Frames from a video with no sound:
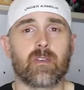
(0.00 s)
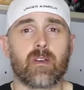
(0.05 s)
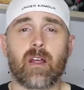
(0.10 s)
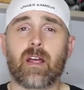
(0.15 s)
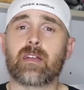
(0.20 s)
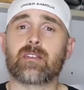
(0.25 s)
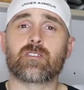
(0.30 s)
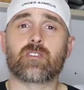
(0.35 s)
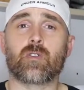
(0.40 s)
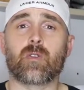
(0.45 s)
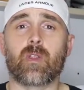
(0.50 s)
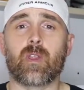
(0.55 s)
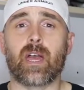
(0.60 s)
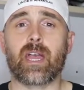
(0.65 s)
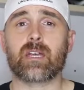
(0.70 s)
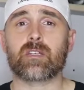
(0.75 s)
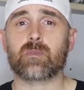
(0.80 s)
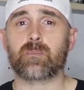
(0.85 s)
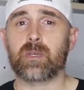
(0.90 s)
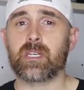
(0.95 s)
Alright, so the
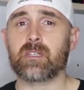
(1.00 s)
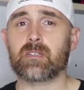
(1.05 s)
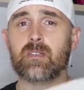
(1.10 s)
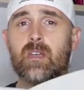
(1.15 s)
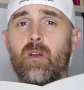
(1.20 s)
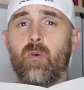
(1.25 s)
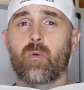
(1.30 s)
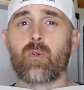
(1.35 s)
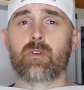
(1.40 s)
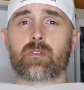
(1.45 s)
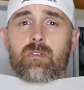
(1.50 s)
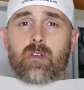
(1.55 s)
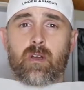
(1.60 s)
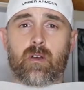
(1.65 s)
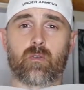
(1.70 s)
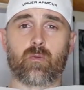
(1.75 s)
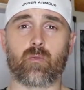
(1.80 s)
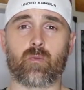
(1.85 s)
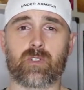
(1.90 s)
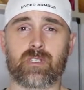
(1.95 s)
last piece I worked
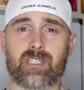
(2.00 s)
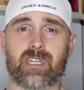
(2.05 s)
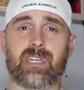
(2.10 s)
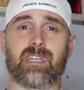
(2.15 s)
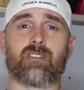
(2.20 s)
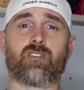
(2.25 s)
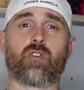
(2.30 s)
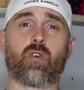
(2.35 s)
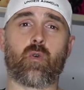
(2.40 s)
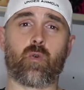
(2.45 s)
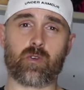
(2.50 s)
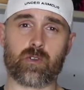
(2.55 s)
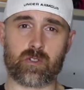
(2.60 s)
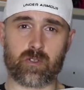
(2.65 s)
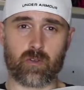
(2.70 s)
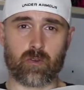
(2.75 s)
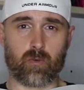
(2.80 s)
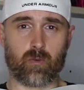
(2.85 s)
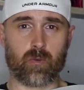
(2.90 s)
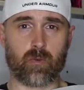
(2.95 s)
on was a
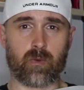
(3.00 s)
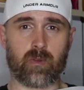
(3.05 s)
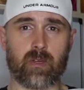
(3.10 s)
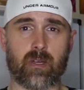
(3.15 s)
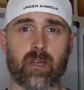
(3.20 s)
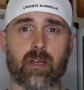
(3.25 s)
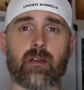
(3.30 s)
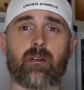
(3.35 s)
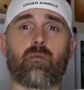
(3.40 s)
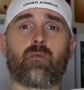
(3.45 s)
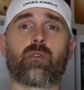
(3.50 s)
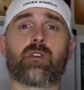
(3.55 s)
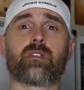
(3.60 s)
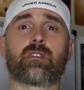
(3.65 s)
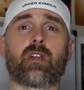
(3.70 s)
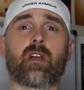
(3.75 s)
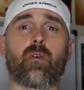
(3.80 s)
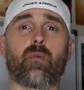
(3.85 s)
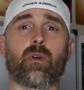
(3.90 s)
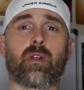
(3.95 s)
torso. The
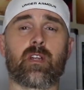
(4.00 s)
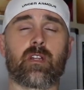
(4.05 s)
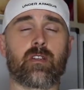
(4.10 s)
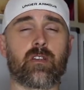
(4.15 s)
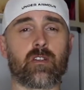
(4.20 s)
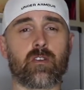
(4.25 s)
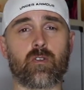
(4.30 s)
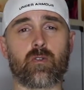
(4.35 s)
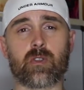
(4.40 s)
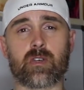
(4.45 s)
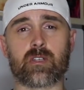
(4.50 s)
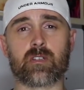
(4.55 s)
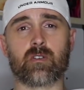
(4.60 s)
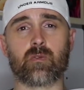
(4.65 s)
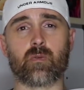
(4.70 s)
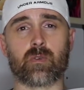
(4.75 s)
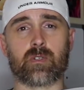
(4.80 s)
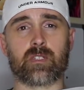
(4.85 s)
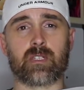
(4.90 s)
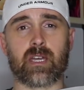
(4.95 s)
reason I wanted to do
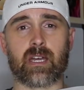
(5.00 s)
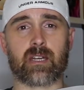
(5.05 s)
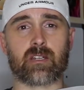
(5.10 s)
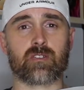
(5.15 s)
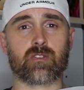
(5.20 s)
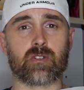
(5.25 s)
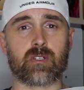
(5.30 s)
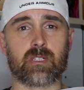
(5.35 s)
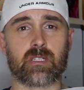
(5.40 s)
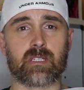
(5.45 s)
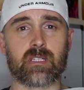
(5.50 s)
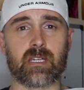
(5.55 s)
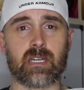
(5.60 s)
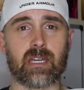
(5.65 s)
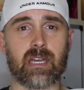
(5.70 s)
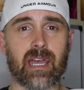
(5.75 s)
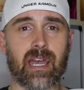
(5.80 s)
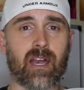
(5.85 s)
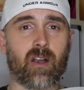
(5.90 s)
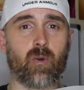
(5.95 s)
this was to actually
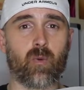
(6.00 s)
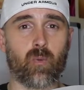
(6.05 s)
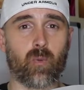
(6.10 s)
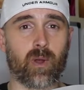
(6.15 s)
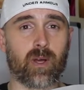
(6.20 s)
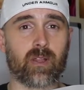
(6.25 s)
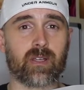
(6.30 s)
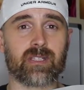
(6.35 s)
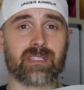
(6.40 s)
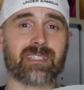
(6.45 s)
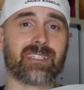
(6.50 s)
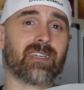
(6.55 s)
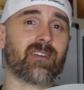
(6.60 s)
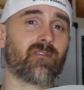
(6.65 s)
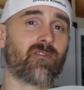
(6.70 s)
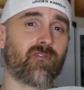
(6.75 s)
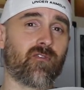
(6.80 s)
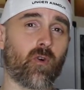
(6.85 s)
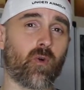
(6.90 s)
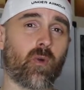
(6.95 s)
see how well it did
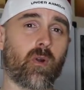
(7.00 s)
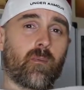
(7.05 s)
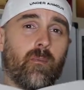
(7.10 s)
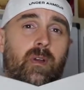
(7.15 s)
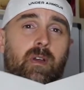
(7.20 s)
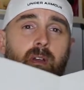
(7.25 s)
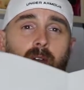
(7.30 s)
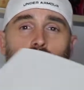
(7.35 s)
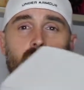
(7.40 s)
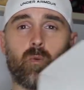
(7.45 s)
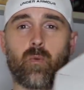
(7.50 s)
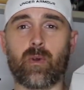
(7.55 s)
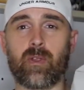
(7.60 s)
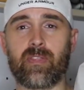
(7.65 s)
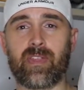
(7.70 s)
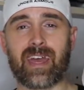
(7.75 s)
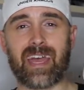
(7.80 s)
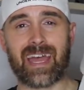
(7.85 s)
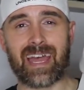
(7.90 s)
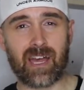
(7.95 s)
form
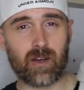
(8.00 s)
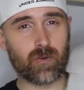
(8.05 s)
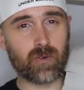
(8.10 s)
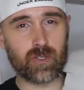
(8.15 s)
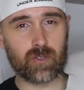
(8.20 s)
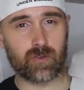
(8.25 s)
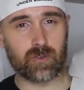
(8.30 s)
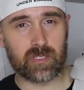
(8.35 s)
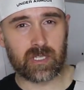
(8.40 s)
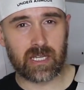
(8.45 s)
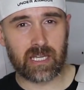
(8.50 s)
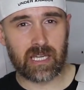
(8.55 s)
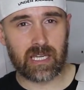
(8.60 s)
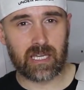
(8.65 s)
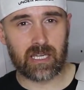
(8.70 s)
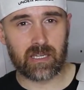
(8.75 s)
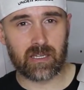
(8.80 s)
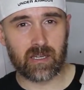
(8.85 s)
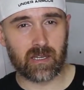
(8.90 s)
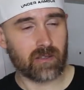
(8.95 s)
without using a
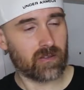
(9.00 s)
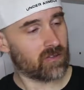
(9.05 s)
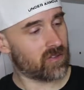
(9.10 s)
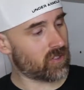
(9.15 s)
heat gun.